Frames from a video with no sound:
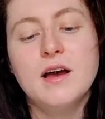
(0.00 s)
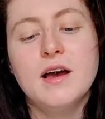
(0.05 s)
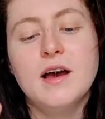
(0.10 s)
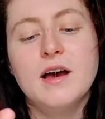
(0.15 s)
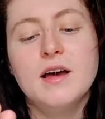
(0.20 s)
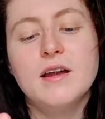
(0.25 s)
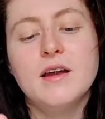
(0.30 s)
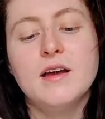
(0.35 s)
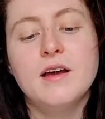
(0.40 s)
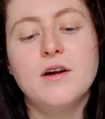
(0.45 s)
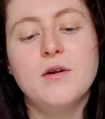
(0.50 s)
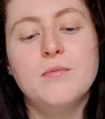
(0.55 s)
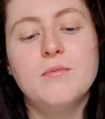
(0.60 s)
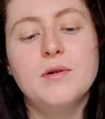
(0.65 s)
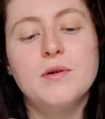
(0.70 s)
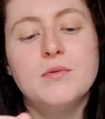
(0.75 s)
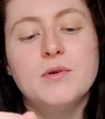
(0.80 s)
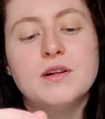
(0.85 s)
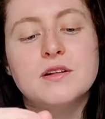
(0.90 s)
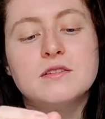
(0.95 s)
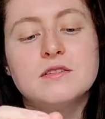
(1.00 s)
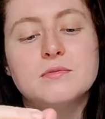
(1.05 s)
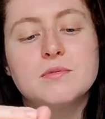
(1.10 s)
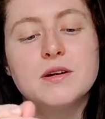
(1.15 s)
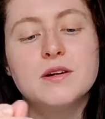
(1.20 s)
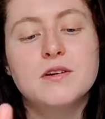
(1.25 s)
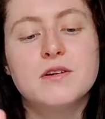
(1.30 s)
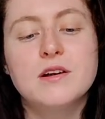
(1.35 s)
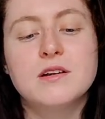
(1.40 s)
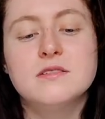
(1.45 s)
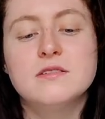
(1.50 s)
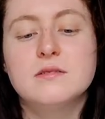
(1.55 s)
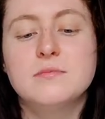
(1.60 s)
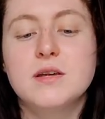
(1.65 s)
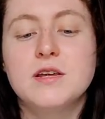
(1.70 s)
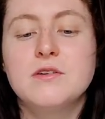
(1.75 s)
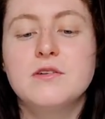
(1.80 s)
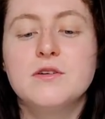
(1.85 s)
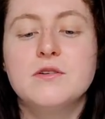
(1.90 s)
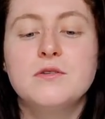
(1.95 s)
And I hope it will inspire you guys to
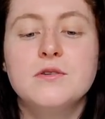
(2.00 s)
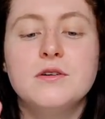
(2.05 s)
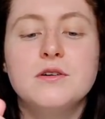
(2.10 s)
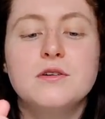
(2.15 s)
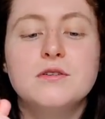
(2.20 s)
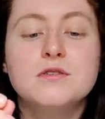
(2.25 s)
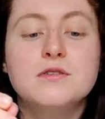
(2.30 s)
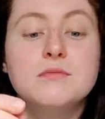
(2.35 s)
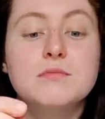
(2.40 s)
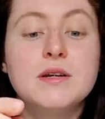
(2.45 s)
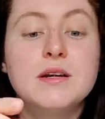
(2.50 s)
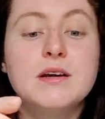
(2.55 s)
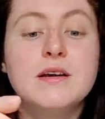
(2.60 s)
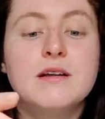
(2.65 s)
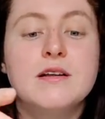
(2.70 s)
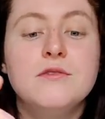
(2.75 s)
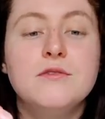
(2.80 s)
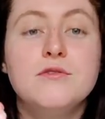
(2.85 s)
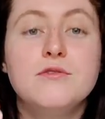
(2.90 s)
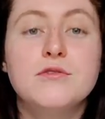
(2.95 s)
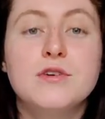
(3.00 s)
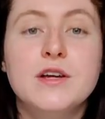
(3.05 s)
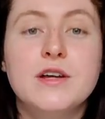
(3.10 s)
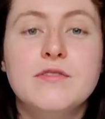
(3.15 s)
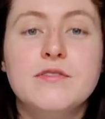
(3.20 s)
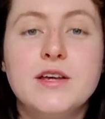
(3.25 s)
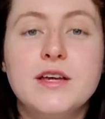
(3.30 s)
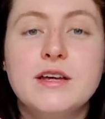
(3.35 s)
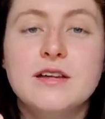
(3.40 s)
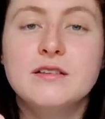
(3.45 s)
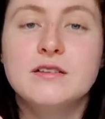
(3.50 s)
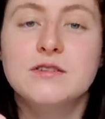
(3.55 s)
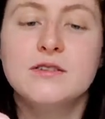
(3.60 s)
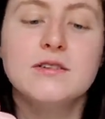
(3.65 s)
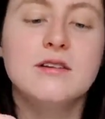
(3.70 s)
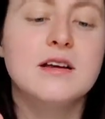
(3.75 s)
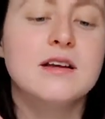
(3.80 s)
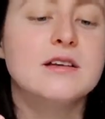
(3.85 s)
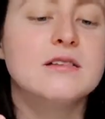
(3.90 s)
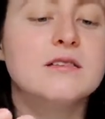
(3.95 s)
make your own ultimate gluten-free vegan
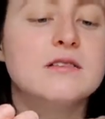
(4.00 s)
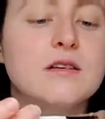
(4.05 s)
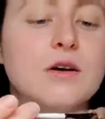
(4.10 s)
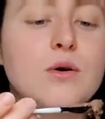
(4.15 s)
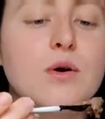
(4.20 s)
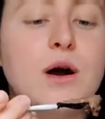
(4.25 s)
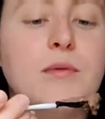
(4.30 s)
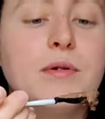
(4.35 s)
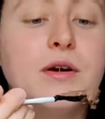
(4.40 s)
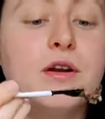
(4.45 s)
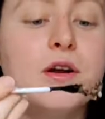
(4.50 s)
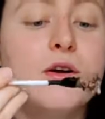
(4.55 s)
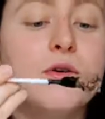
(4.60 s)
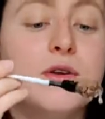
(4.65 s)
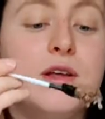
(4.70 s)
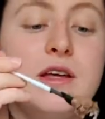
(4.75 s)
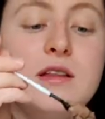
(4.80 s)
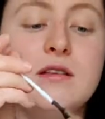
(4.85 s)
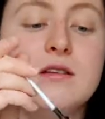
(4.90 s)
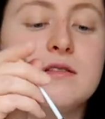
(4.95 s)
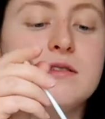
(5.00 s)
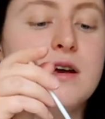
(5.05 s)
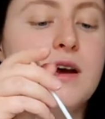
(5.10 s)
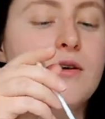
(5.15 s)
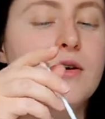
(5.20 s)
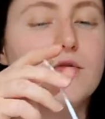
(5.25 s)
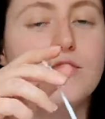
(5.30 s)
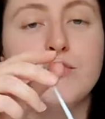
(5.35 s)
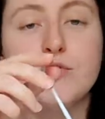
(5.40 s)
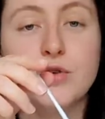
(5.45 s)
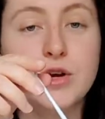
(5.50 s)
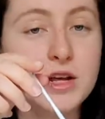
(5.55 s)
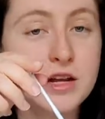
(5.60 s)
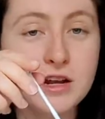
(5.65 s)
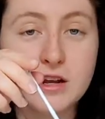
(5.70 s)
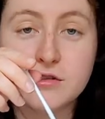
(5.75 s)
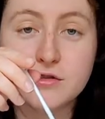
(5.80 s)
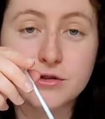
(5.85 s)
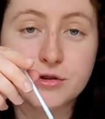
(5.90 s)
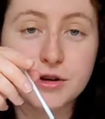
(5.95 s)
sundaes. So I'm going to go and eat this now and
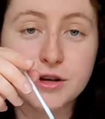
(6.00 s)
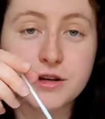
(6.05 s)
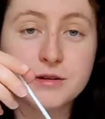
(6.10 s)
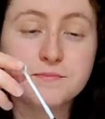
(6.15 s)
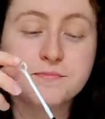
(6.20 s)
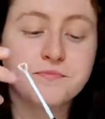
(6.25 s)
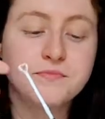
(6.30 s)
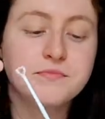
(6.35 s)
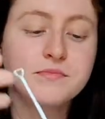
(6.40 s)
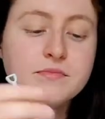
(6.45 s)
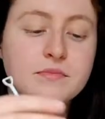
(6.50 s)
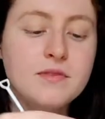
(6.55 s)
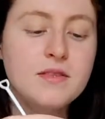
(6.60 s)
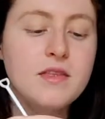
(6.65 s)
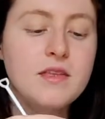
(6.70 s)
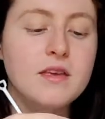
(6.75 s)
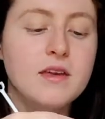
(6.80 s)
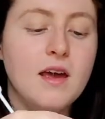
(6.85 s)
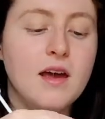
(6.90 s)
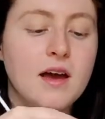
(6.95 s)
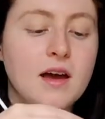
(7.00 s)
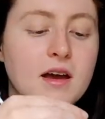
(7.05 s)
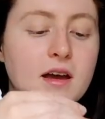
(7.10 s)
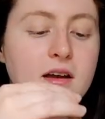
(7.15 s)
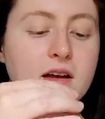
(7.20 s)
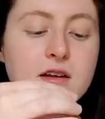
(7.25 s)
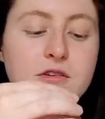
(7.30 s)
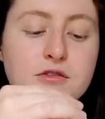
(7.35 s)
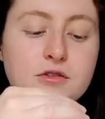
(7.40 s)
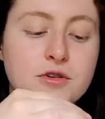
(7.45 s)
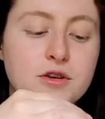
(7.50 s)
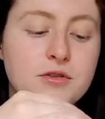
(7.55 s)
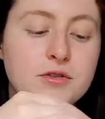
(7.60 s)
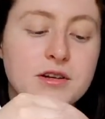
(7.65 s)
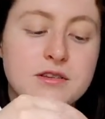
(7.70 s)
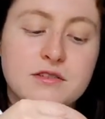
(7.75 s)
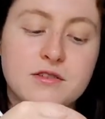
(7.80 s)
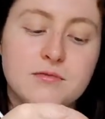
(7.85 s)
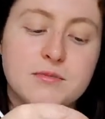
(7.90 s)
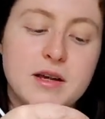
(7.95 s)
really enjoy it. Enjoy the
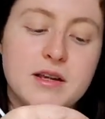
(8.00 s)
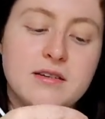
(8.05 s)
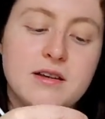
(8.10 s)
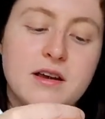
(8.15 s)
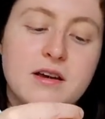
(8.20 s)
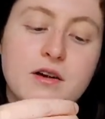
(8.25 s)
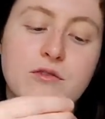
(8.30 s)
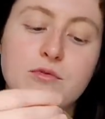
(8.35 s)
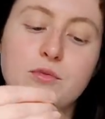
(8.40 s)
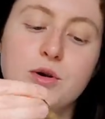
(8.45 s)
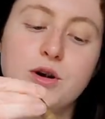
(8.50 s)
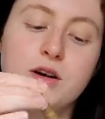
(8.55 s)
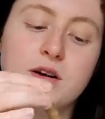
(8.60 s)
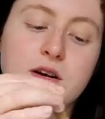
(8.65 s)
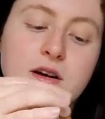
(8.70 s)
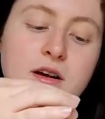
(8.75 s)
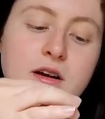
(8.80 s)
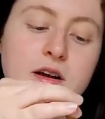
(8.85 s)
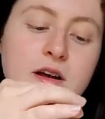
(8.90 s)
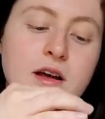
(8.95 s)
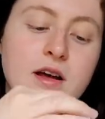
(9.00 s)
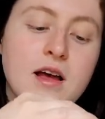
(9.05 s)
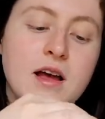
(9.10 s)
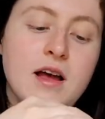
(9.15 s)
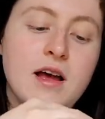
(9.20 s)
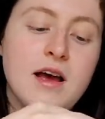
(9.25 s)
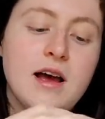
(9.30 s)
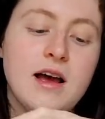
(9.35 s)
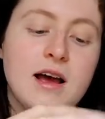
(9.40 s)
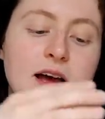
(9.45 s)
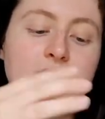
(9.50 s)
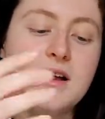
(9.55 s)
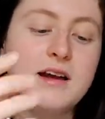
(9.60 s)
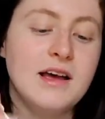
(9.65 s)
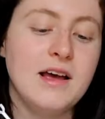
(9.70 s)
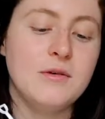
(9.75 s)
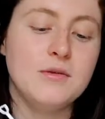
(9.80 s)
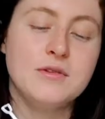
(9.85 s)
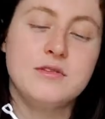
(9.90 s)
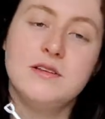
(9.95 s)
rest of my day off work,
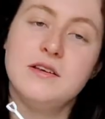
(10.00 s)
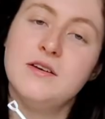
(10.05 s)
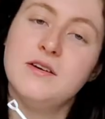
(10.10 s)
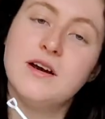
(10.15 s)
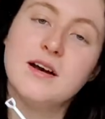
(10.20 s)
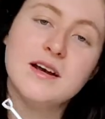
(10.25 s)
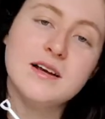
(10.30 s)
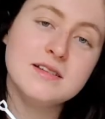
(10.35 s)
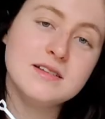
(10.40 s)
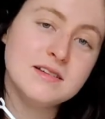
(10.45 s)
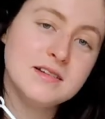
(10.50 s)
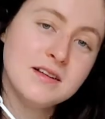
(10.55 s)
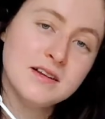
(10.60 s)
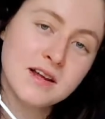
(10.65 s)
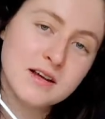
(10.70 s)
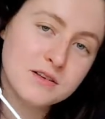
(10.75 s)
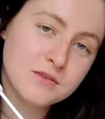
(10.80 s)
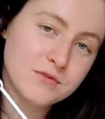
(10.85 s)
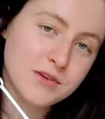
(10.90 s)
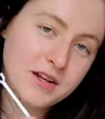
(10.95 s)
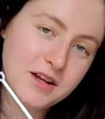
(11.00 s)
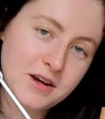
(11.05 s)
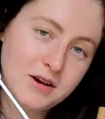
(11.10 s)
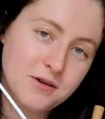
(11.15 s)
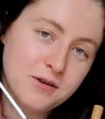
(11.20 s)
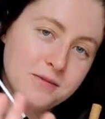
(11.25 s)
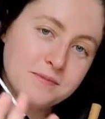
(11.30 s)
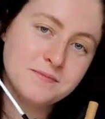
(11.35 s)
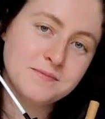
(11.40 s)
and I will see you guys in the next video.